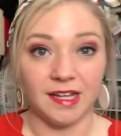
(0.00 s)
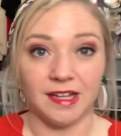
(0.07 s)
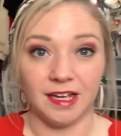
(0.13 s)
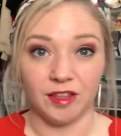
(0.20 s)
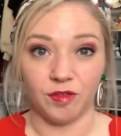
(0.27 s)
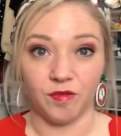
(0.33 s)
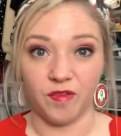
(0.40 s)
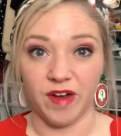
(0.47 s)
like
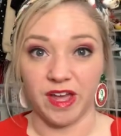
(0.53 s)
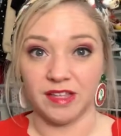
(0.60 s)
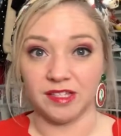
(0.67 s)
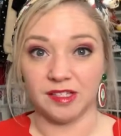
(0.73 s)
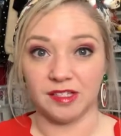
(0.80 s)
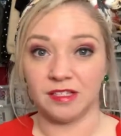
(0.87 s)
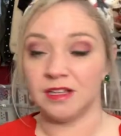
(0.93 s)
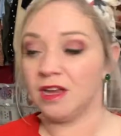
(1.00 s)
the
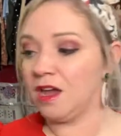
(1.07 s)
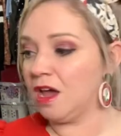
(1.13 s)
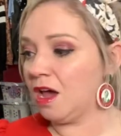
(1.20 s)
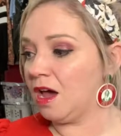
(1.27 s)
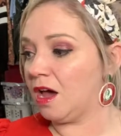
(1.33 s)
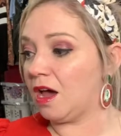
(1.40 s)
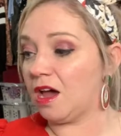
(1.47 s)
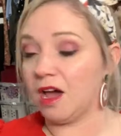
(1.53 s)
Friends
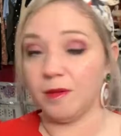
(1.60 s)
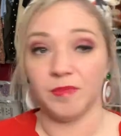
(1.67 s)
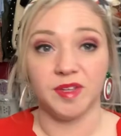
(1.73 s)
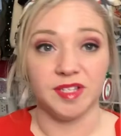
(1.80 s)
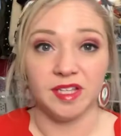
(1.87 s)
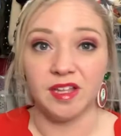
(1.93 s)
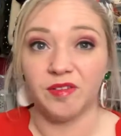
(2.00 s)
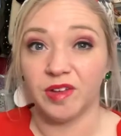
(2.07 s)
because
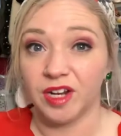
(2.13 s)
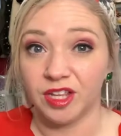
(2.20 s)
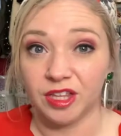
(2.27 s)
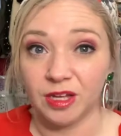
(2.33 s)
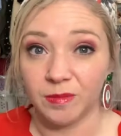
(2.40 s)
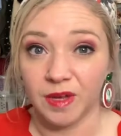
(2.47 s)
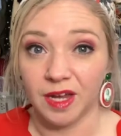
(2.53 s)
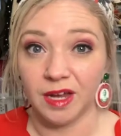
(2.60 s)
um, I love
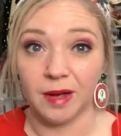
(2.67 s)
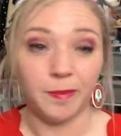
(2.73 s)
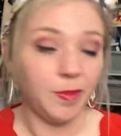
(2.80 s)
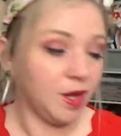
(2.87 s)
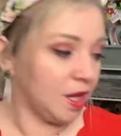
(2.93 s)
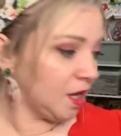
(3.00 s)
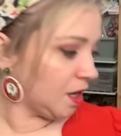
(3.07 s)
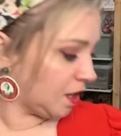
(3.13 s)
anything makeup,
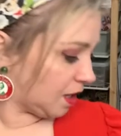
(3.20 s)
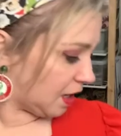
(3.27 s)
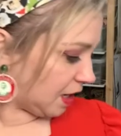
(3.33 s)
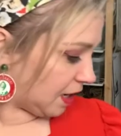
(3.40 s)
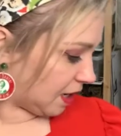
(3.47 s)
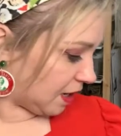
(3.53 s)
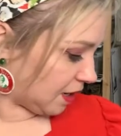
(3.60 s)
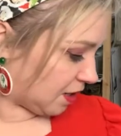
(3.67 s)

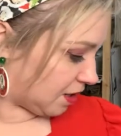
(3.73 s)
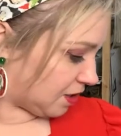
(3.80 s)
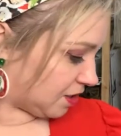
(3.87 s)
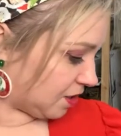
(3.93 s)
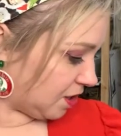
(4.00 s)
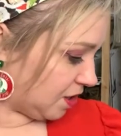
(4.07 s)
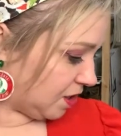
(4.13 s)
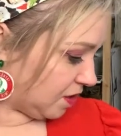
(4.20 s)
and
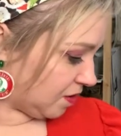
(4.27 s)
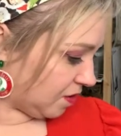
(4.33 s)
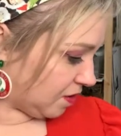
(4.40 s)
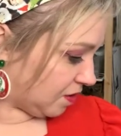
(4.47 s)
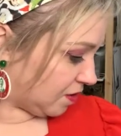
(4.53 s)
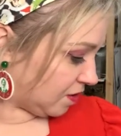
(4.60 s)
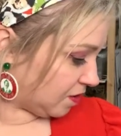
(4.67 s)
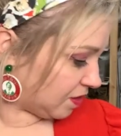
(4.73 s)

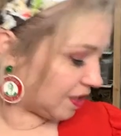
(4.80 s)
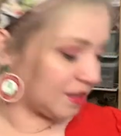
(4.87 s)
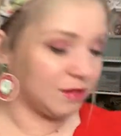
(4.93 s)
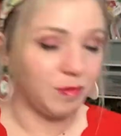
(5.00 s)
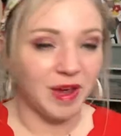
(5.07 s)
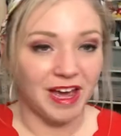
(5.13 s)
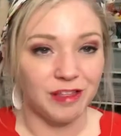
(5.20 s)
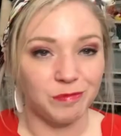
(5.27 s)
then the
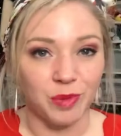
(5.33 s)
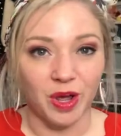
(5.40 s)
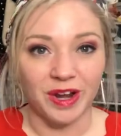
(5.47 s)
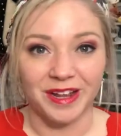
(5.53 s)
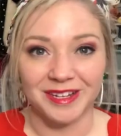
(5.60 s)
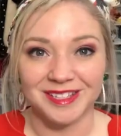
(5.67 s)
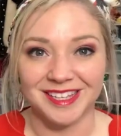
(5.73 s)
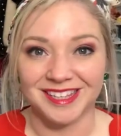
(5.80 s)
bath
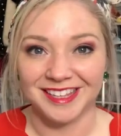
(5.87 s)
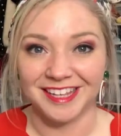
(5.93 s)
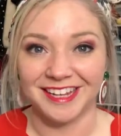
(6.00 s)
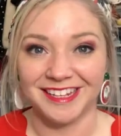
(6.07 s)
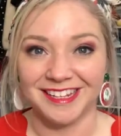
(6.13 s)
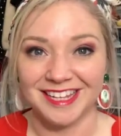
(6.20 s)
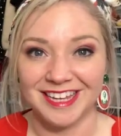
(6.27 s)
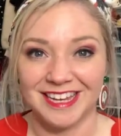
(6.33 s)
products, and
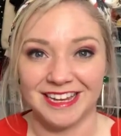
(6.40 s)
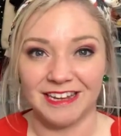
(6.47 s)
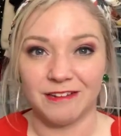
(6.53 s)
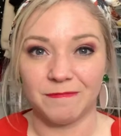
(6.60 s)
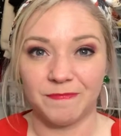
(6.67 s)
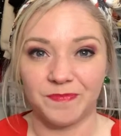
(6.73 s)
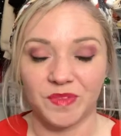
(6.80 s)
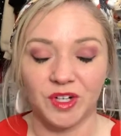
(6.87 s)
then the,
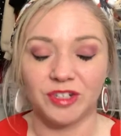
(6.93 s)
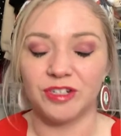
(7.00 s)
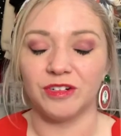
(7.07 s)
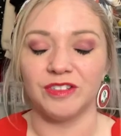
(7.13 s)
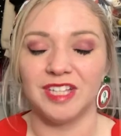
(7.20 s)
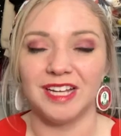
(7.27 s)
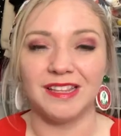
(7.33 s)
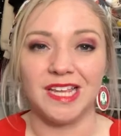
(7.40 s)
or no,
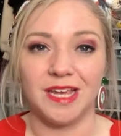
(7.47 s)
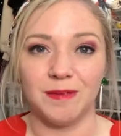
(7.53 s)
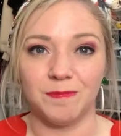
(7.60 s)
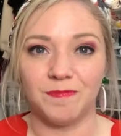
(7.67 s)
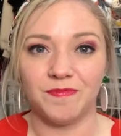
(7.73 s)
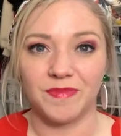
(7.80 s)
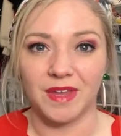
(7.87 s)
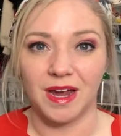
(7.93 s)
then the
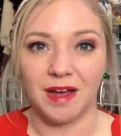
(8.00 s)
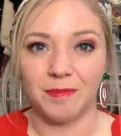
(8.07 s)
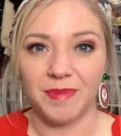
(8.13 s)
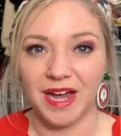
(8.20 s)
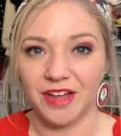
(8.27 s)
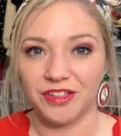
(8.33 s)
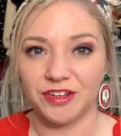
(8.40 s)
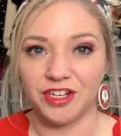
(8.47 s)
um,
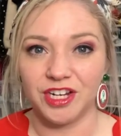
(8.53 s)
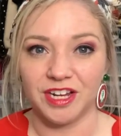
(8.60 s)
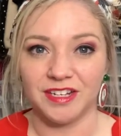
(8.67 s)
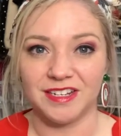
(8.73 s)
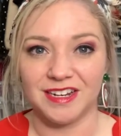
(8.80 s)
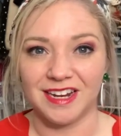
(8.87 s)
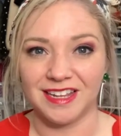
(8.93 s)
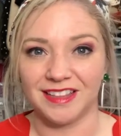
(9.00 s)
Bath
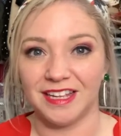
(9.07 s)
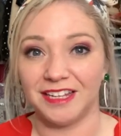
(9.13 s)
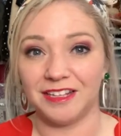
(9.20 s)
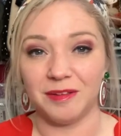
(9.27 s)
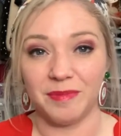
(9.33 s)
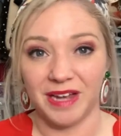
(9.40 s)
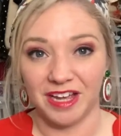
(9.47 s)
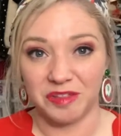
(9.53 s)
Enchanted, and then
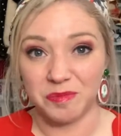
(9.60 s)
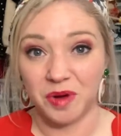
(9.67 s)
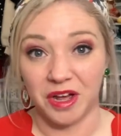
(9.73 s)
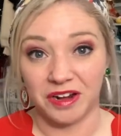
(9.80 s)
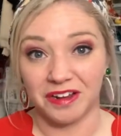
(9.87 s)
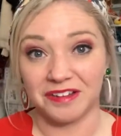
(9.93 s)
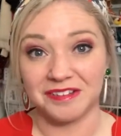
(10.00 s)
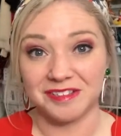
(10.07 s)
the bath
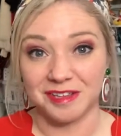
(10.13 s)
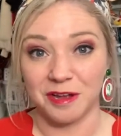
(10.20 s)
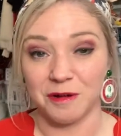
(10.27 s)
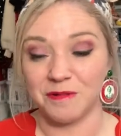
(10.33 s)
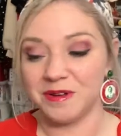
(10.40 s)
products. So